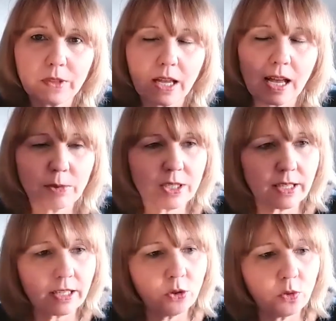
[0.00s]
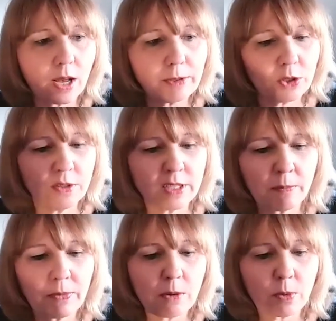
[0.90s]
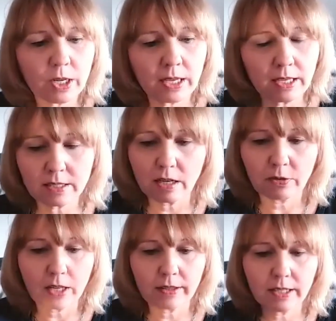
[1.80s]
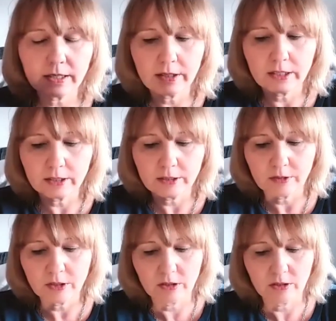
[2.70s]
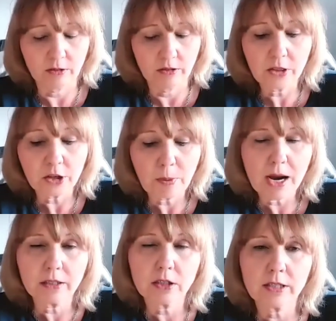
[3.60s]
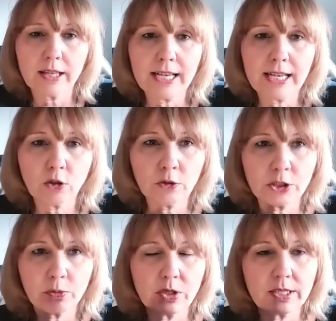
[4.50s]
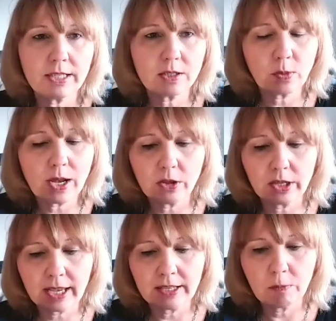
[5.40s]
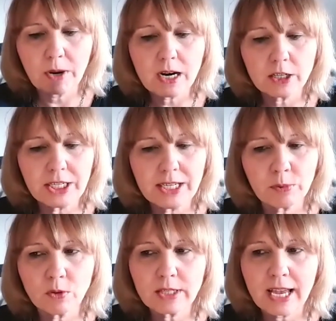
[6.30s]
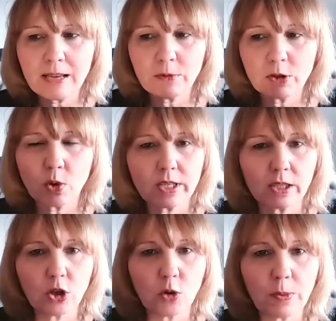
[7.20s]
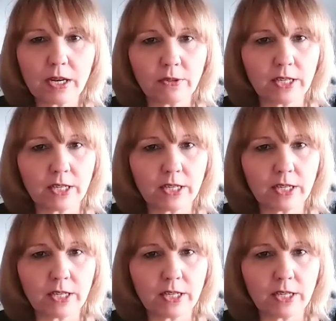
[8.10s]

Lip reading: I was doing some networking and stuff, and I think the other partners in the head office would say as well that kind of March, April time, there was a little bit of